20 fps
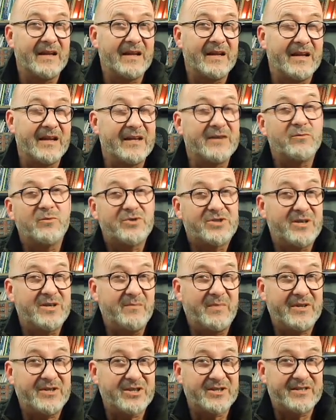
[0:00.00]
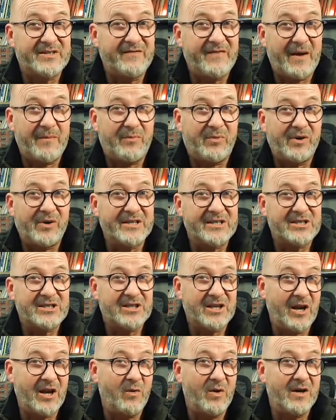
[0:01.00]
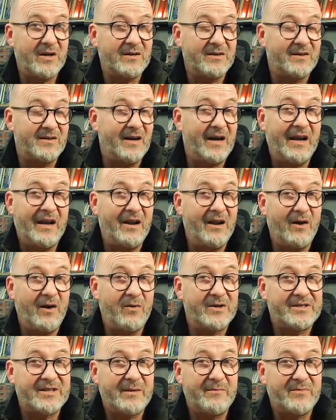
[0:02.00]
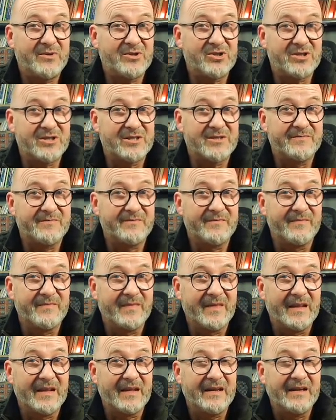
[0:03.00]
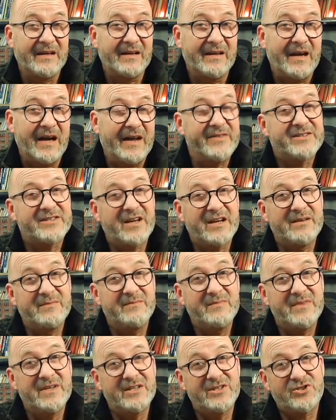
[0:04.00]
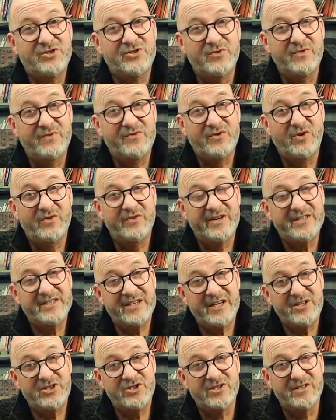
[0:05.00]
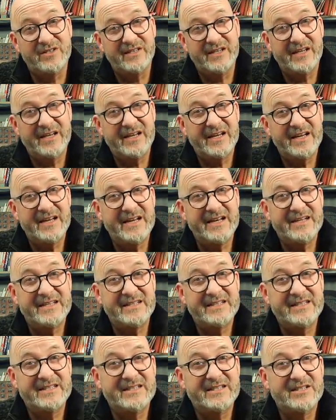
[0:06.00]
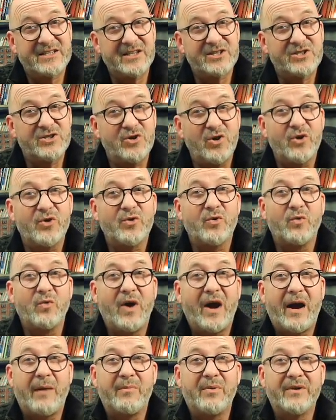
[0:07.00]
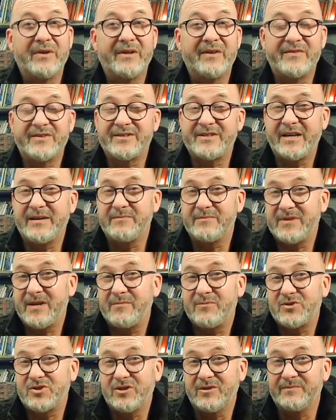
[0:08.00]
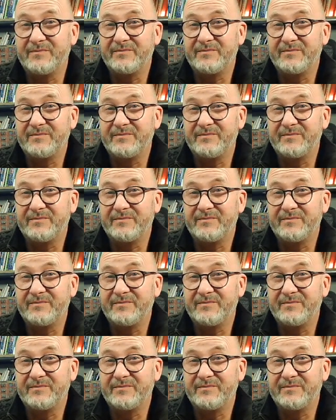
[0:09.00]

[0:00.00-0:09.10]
It will simply just evaporate slower at lower temperatures. And the same is true of condensation. It does not all happen at the same temperature.